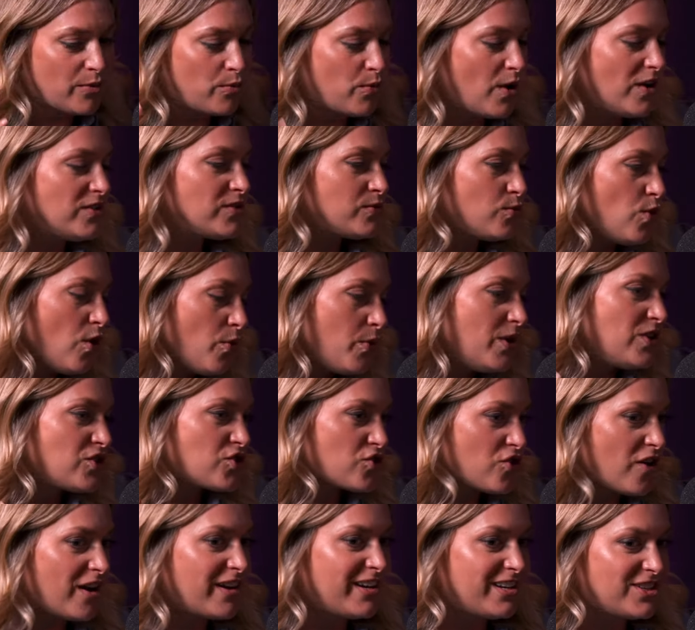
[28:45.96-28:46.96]
And what we're
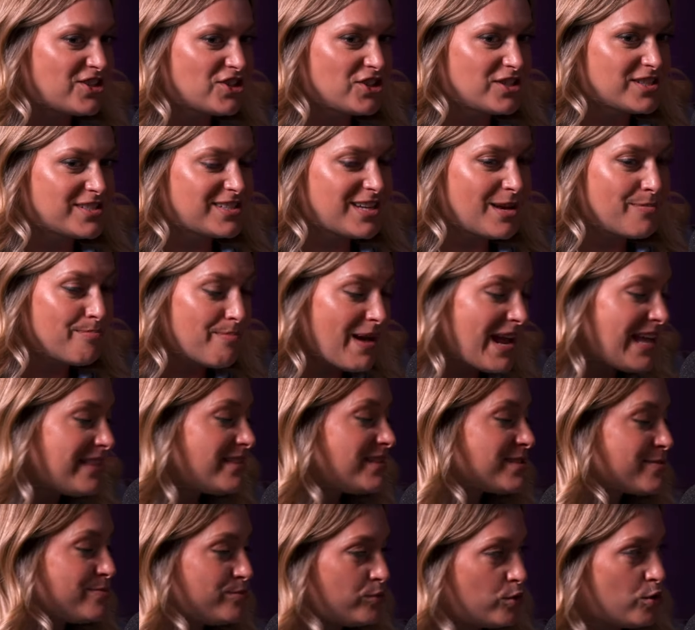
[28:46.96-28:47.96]
trying to just make
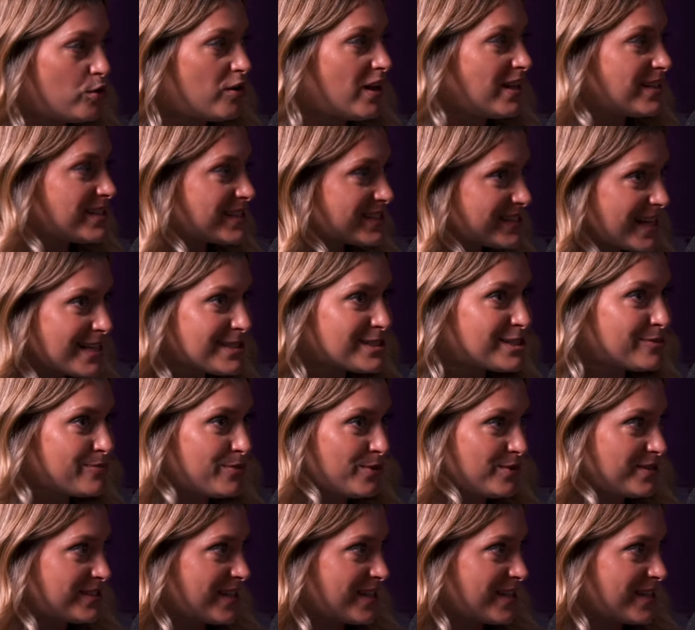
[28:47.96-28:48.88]
this more accessible